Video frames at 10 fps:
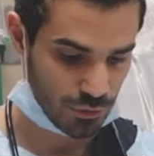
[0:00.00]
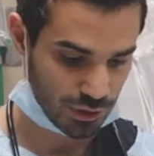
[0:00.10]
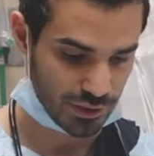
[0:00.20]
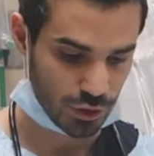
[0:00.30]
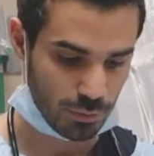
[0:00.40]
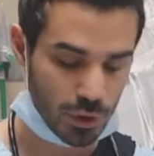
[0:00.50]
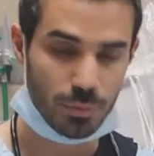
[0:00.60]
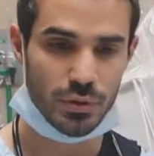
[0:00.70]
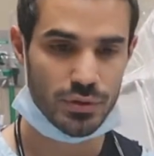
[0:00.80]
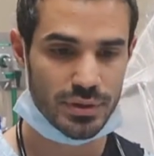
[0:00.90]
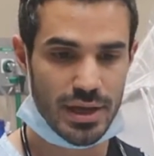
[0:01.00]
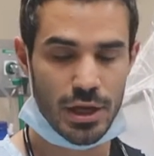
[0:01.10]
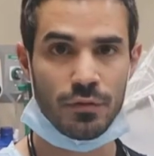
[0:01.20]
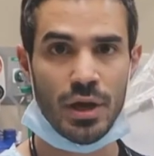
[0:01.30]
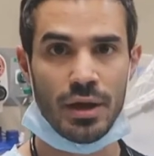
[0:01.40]
You've looked at their pupils
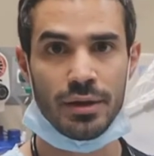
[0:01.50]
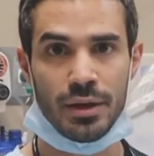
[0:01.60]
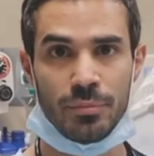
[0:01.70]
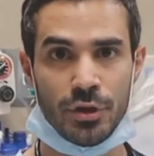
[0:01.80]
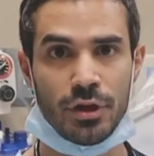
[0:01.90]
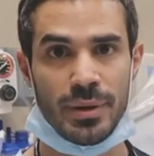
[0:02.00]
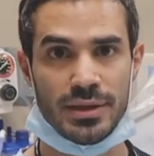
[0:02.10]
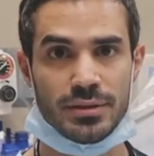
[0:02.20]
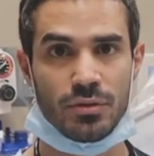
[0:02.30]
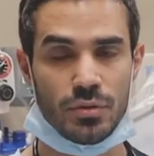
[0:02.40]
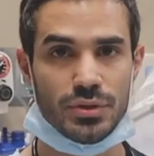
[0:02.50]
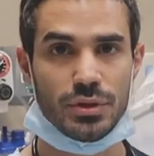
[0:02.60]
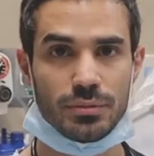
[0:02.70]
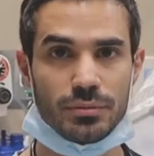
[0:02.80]
and you've got the command symbols.